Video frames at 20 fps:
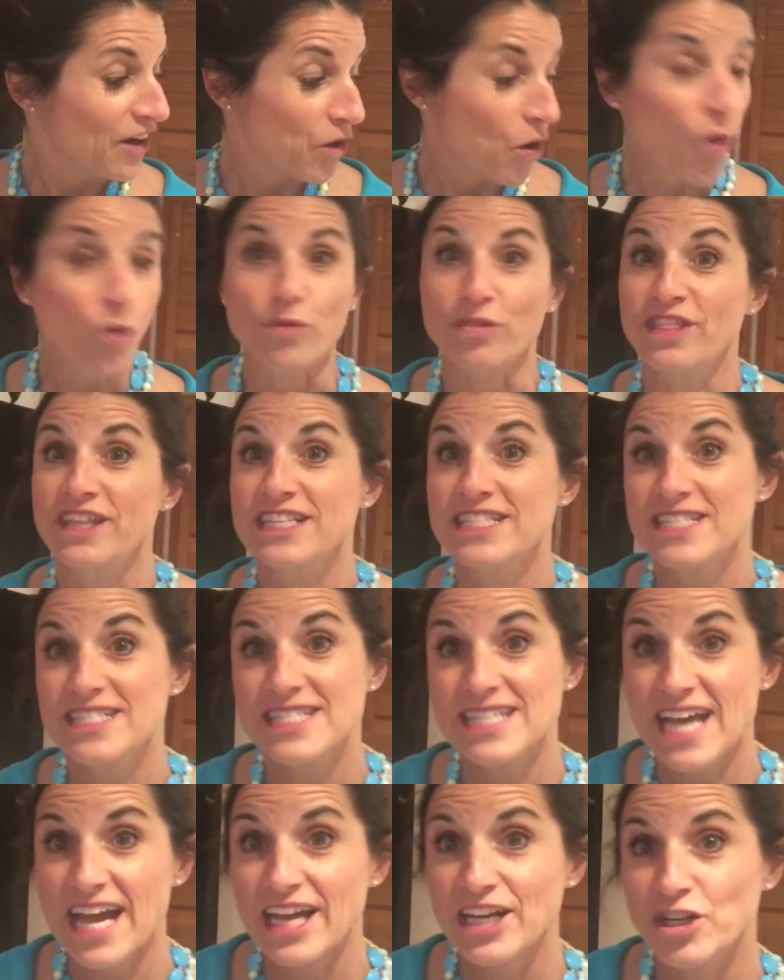Oh, this is
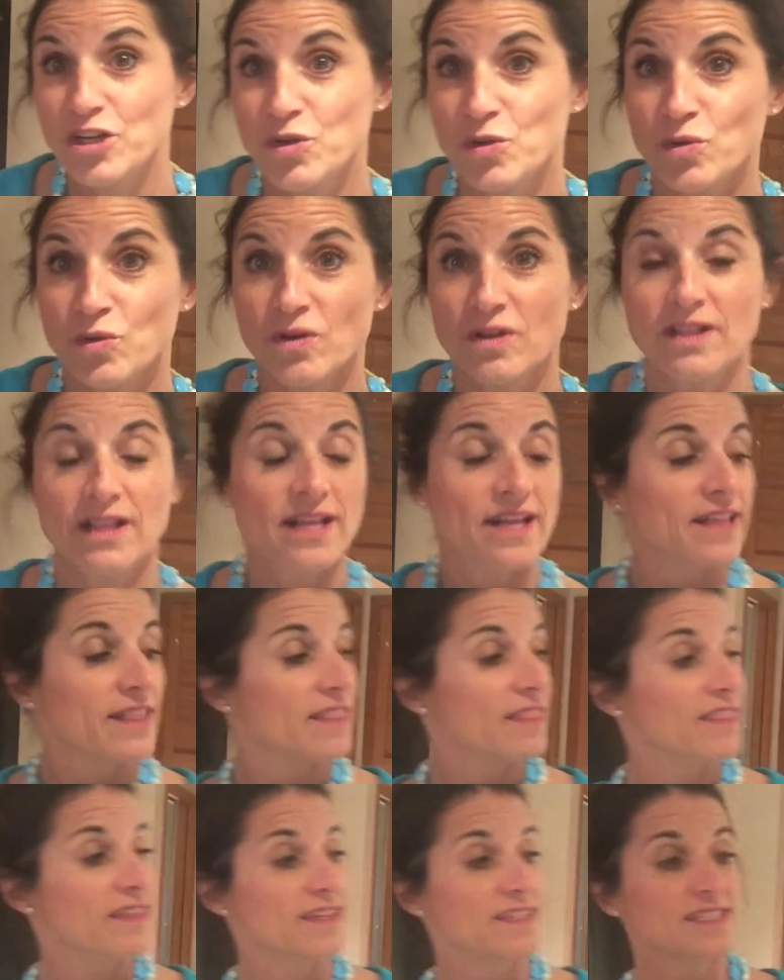kind of cool.
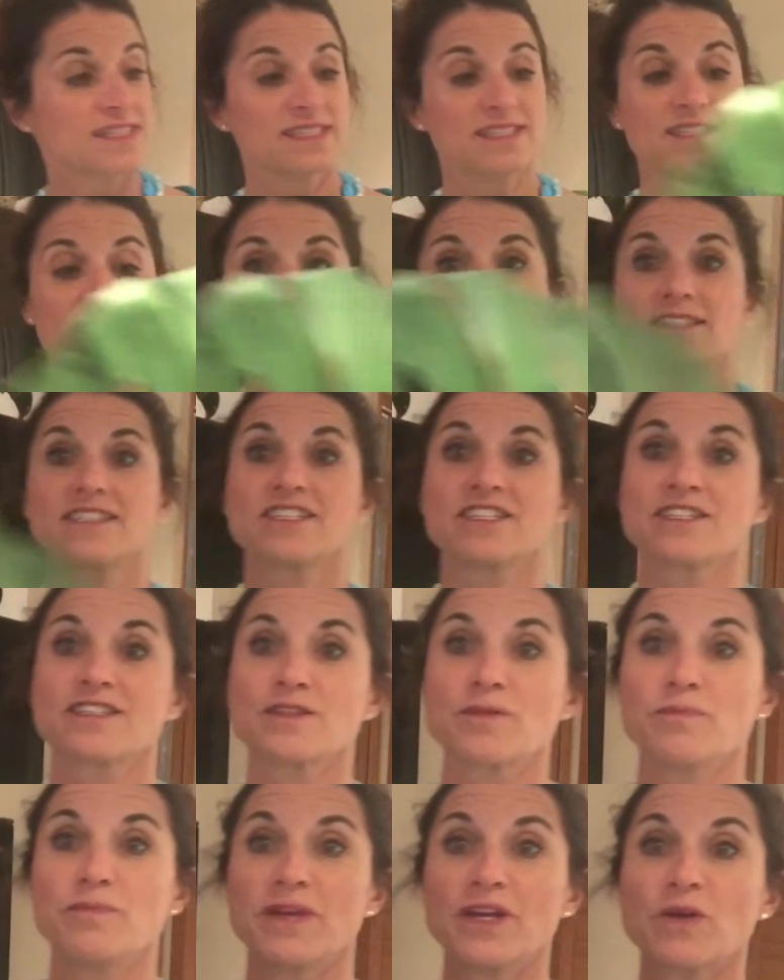This is just
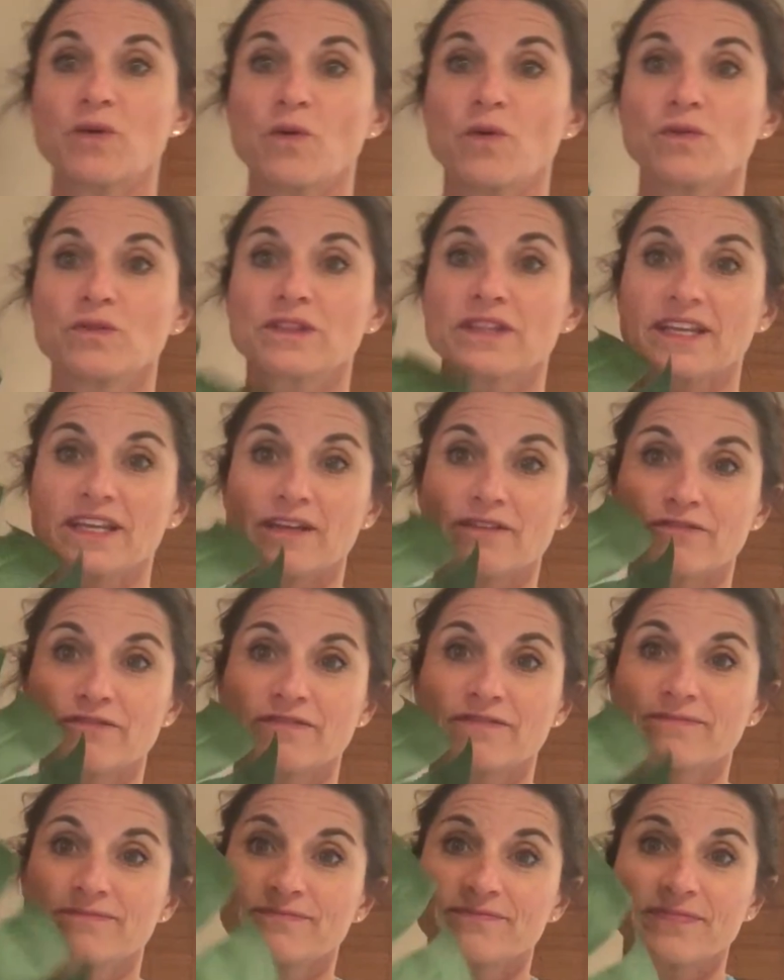a big old leaf,
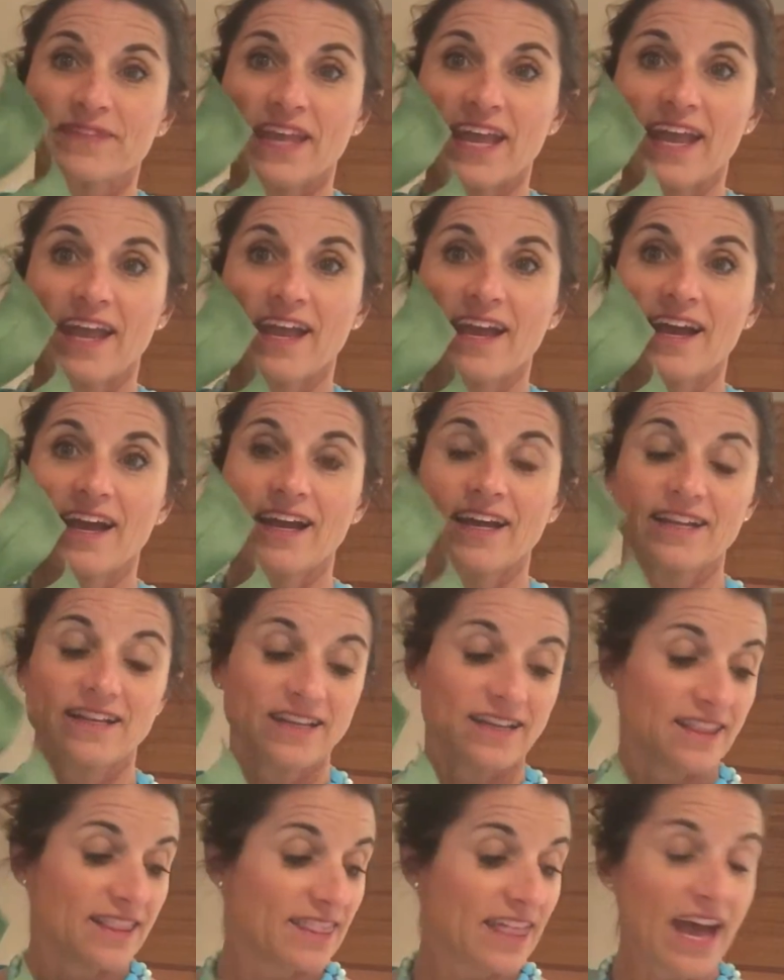
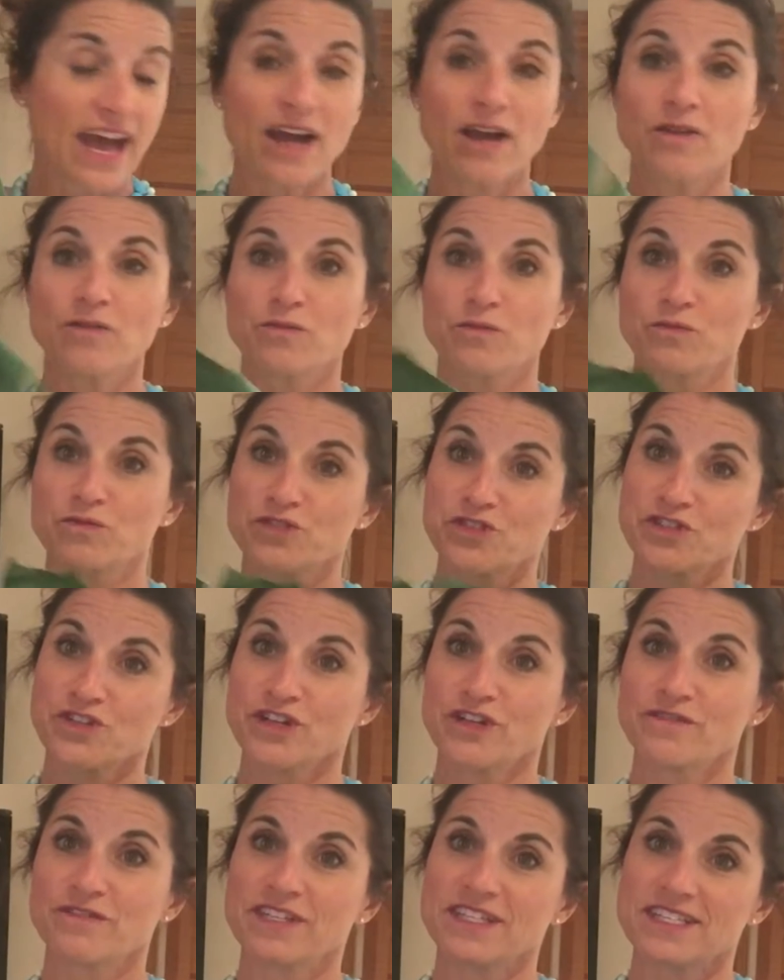and that
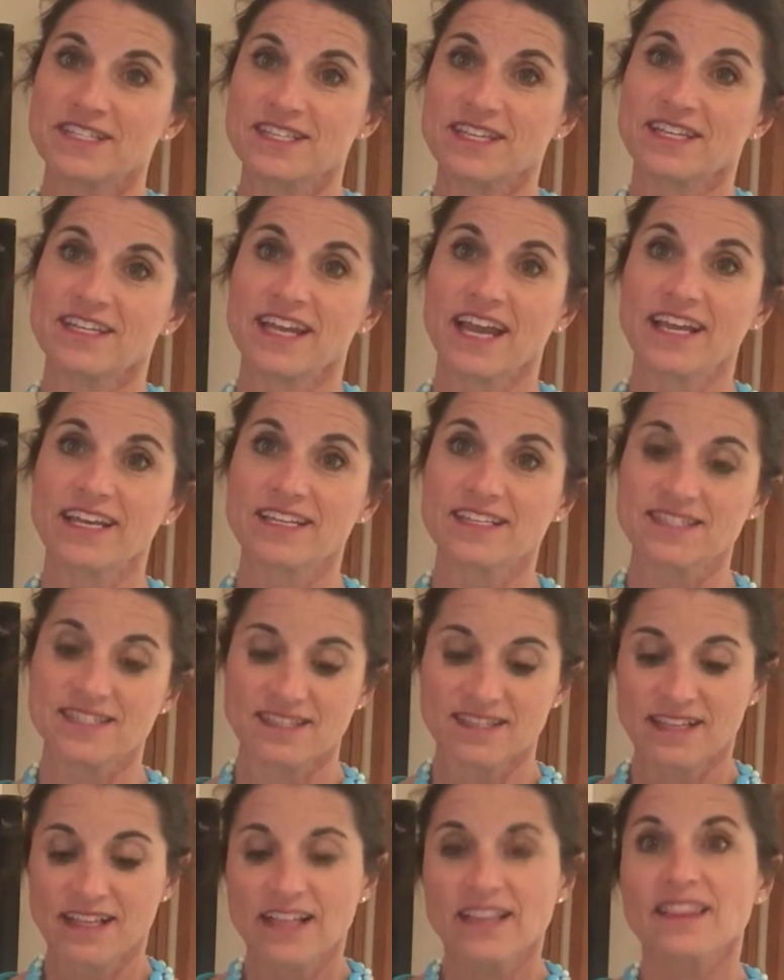served as a
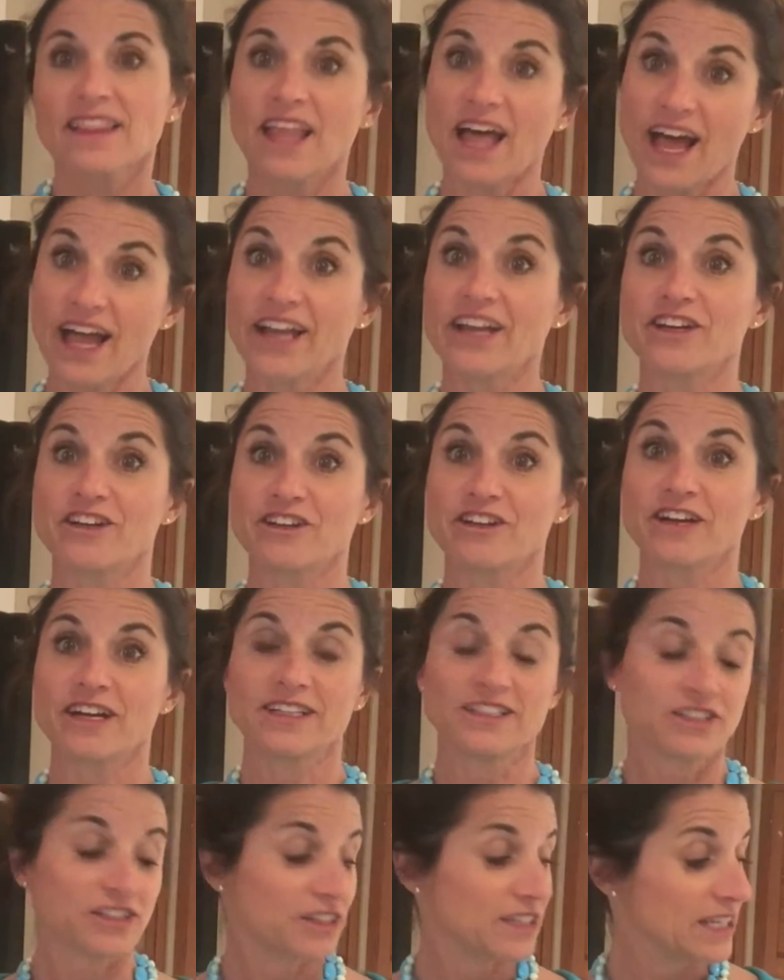nice liner
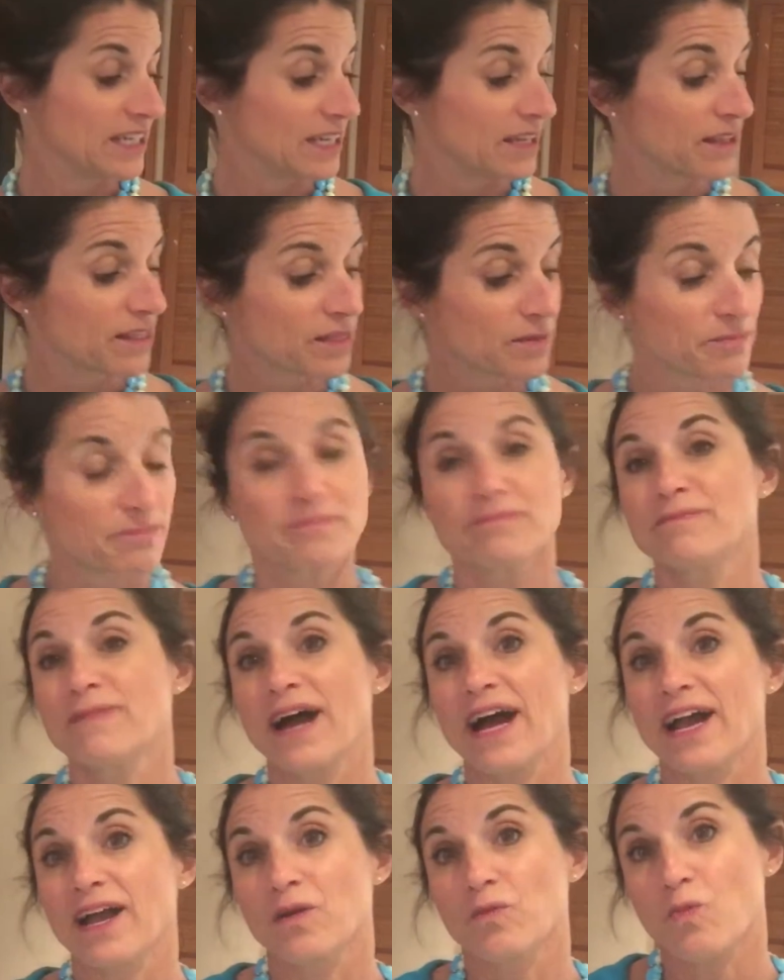underneath
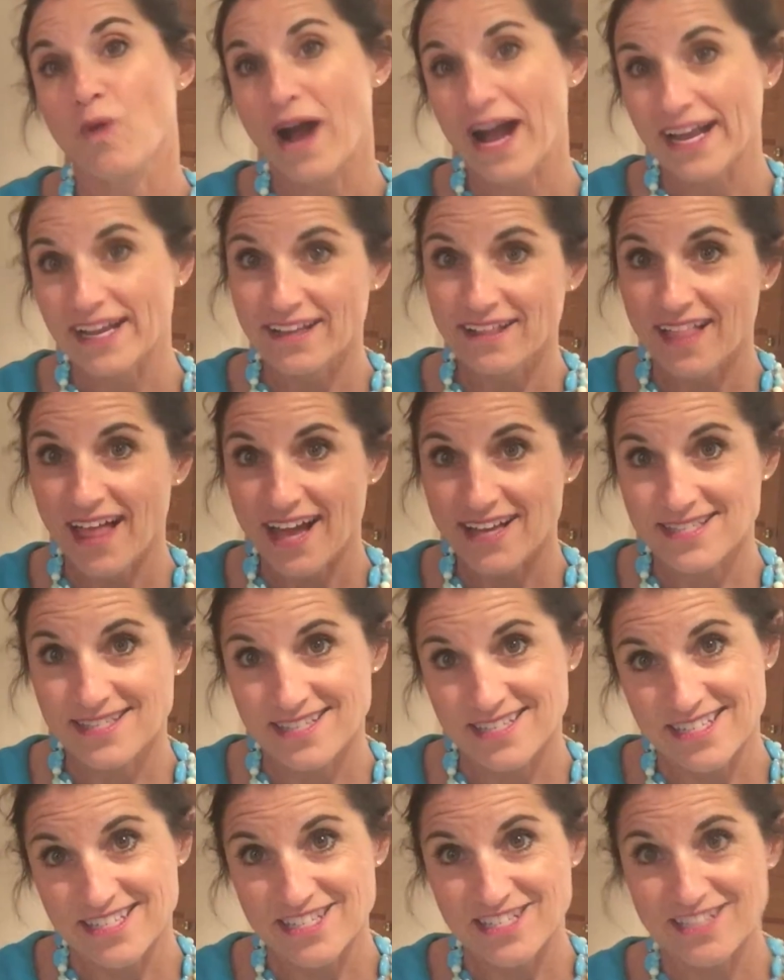my wine
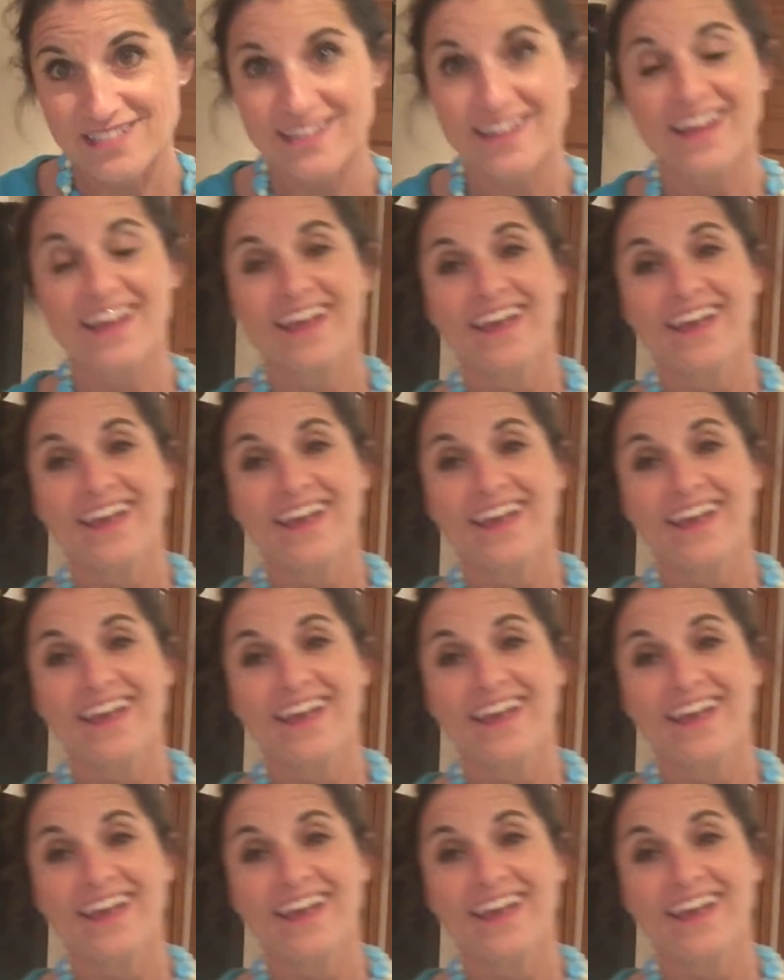glasses and